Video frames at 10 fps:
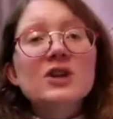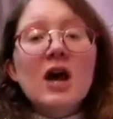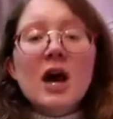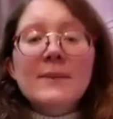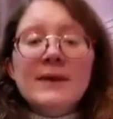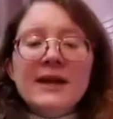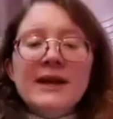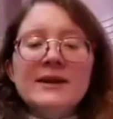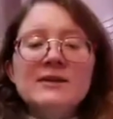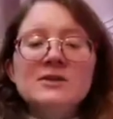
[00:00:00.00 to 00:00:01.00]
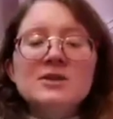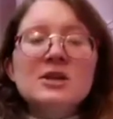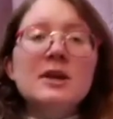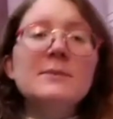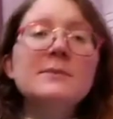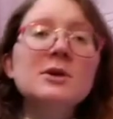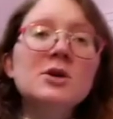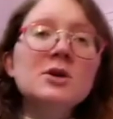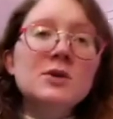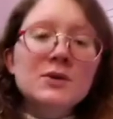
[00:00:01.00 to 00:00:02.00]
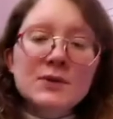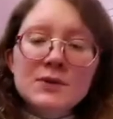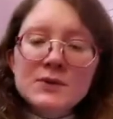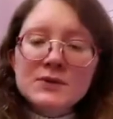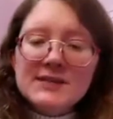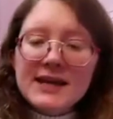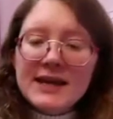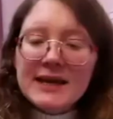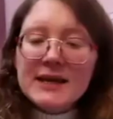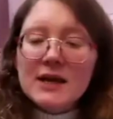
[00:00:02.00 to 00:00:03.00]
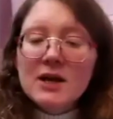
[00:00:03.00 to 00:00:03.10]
coming to music.